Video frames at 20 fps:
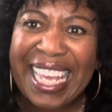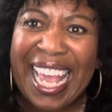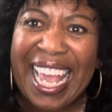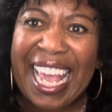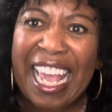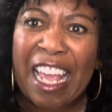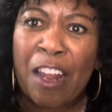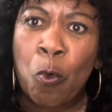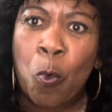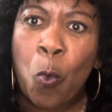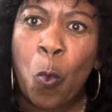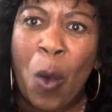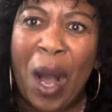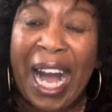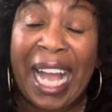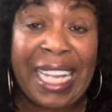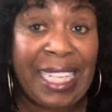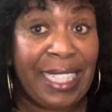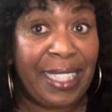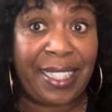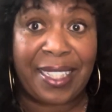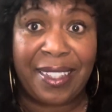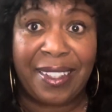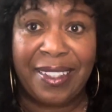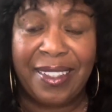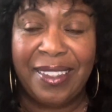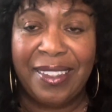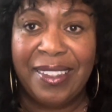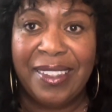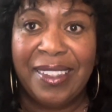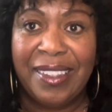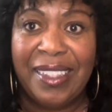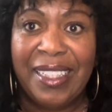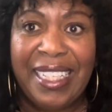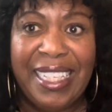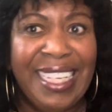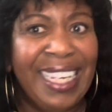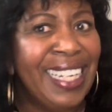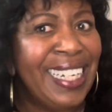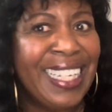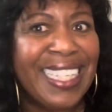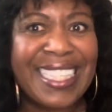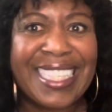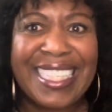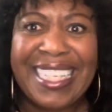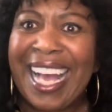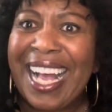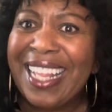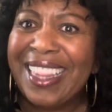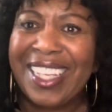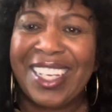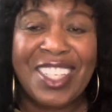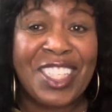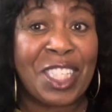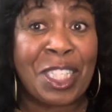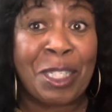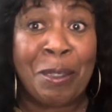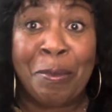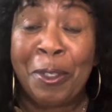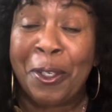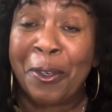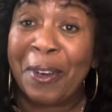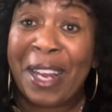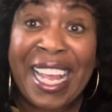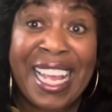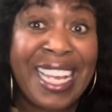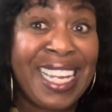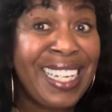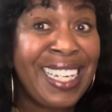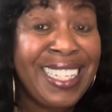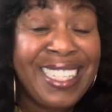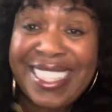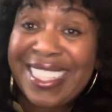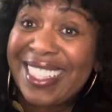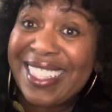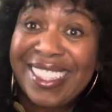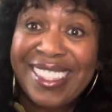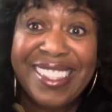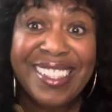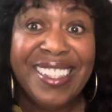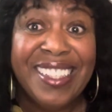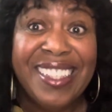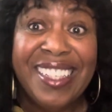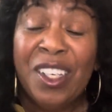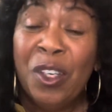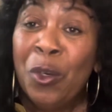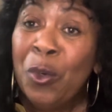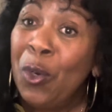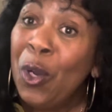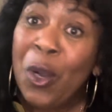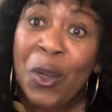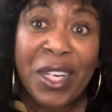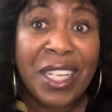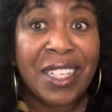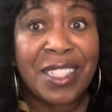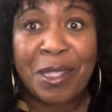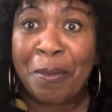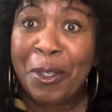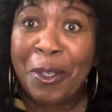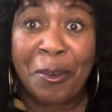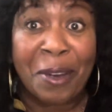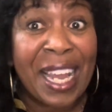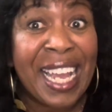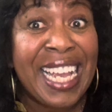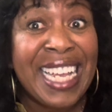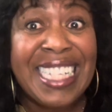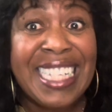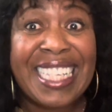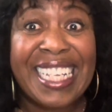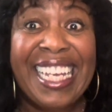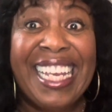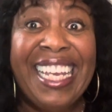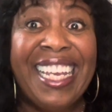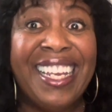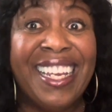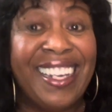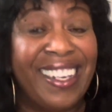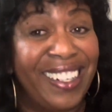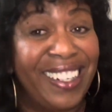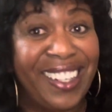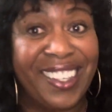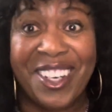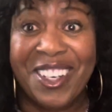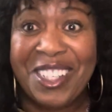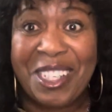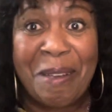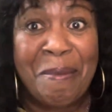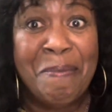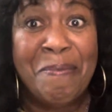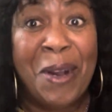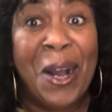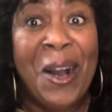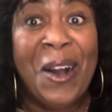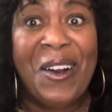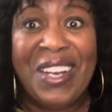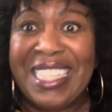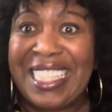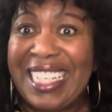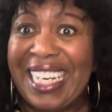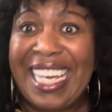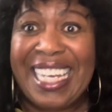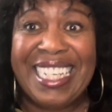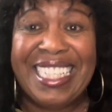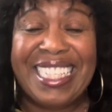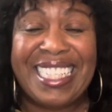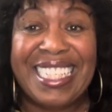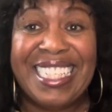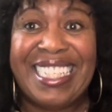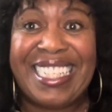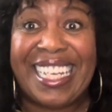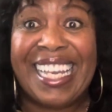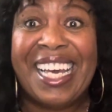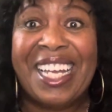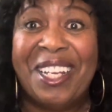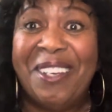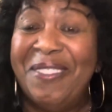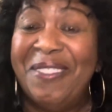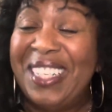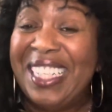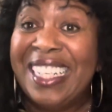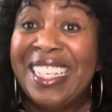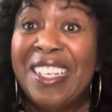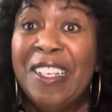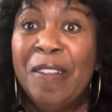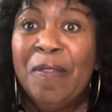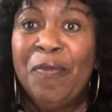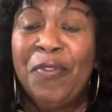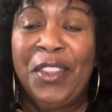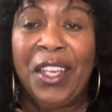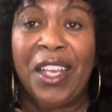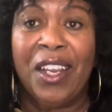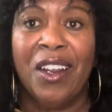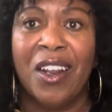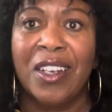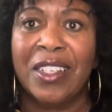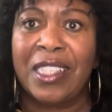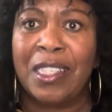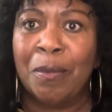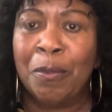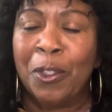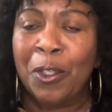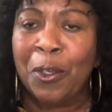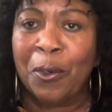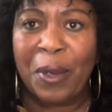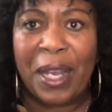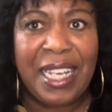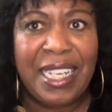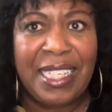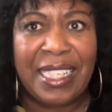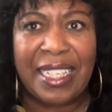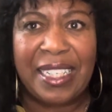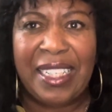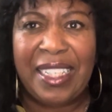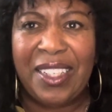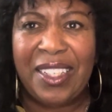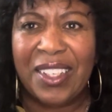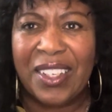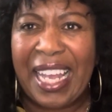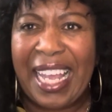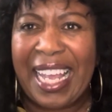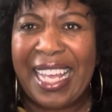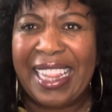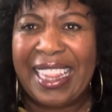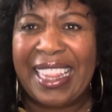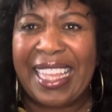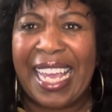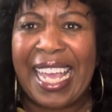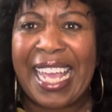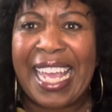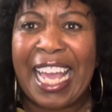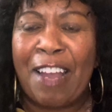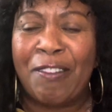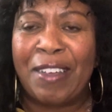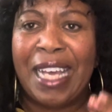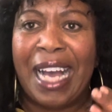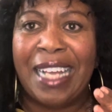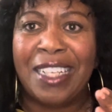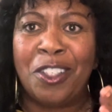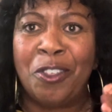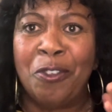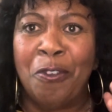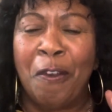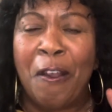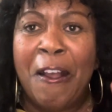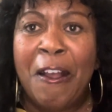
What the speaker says: and white. It is not, there's some grays. There's some grays in here, girls and boys, ladies and gentlemen. There are some grays in here, and they have got to